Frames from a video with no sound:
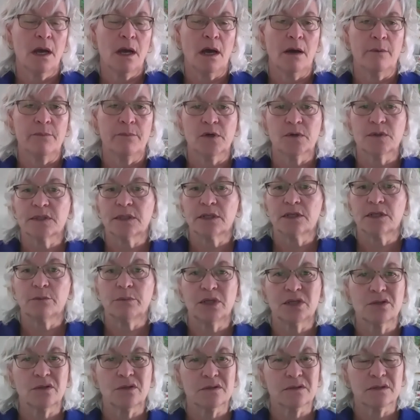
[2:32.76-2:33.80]
Those
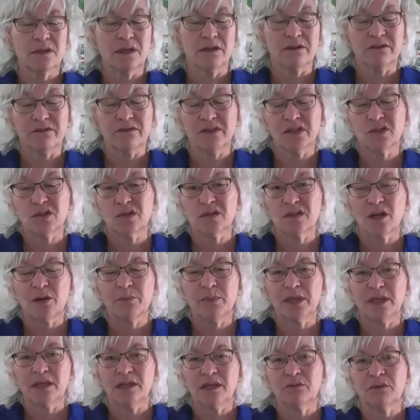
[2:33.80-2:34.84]
individuals are
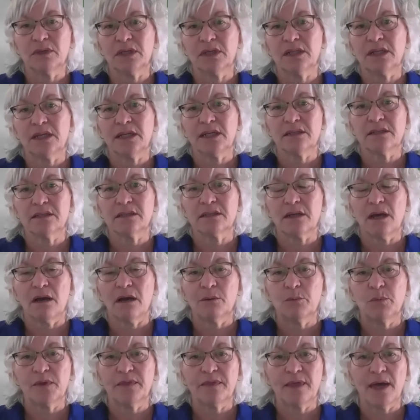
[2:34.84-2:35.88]
being released
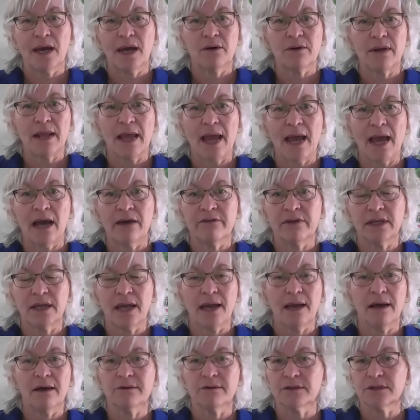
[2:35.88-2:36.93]
without having a
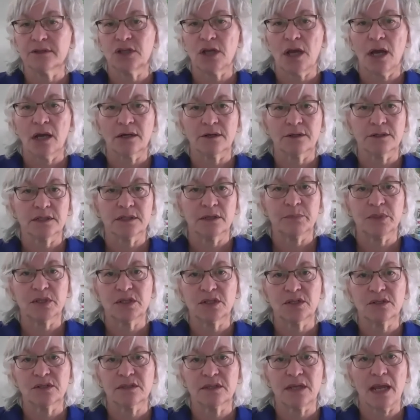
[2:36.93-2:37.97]
health check or
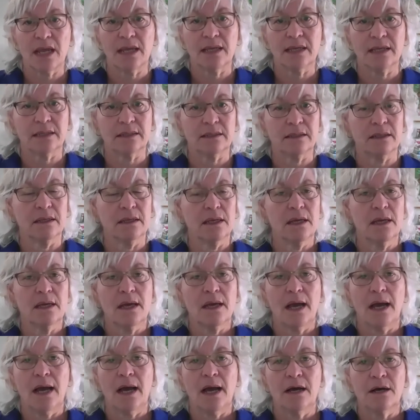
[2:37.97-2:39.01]
temperatures taken.
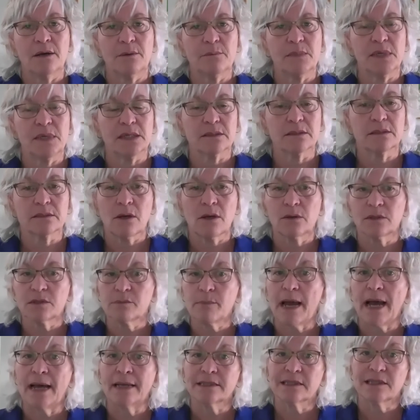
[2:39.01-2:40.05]
And so it's
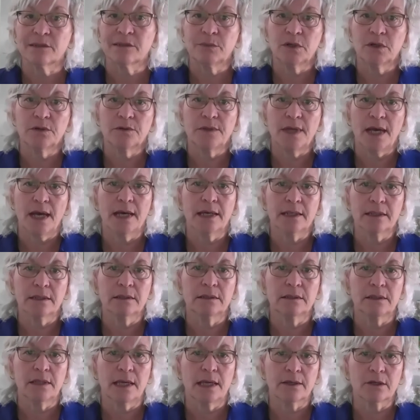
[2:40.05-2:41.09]
possible that
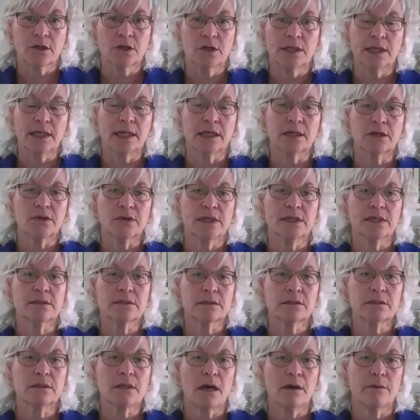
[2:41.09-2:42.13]
that could
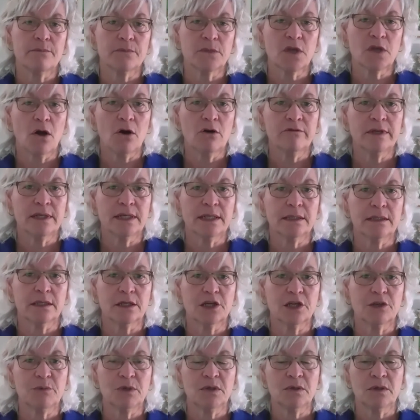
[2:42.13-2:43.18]
increase COVID in the
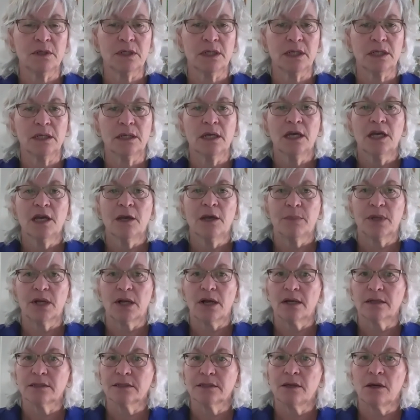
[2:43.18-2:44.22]
community, but
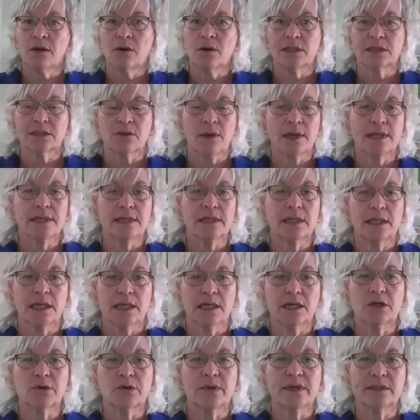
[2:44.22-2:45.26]
also it's going to
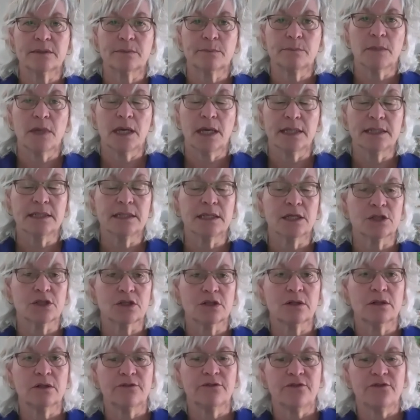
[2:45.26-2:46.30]
increase
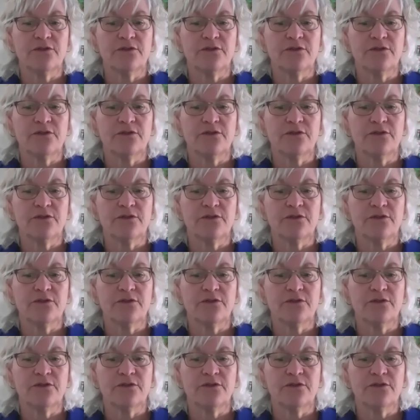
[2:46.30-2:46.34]
additional